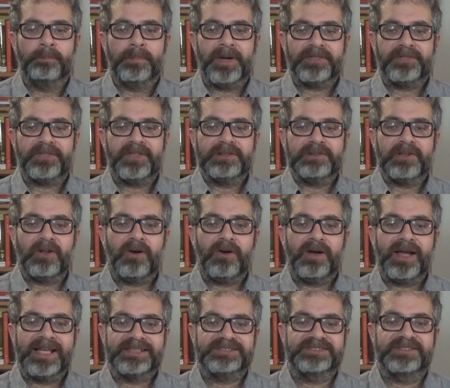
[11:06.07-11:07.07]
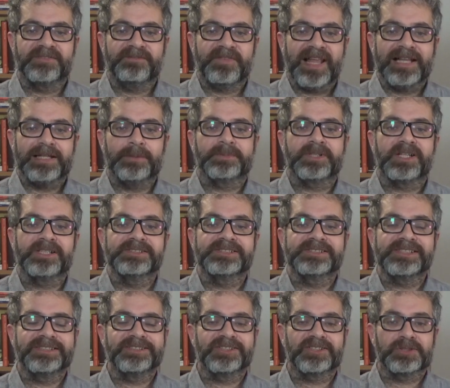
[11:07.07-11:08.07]
But the law has developed
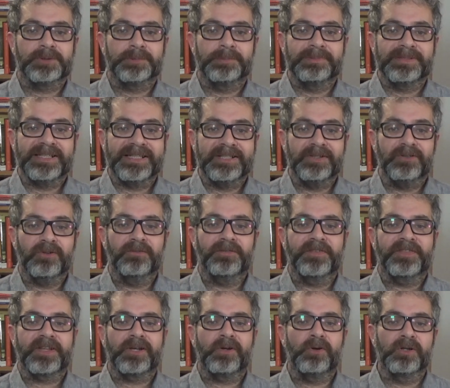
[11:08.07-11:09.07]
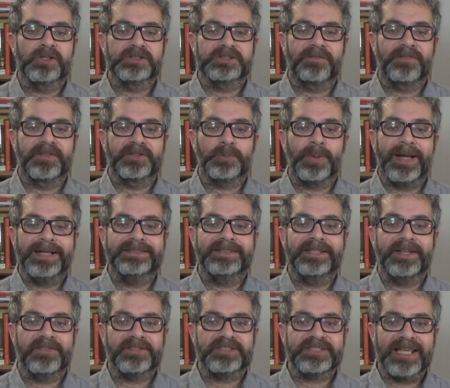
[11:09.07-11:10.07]
considerably over the course of the
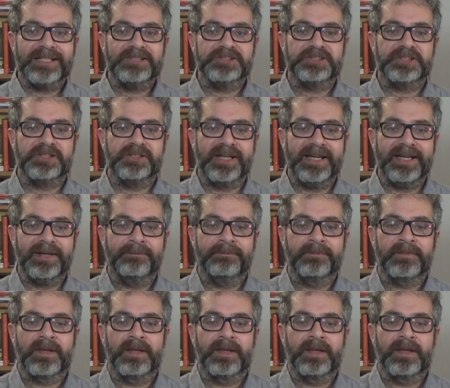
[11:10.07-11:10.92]
20th century,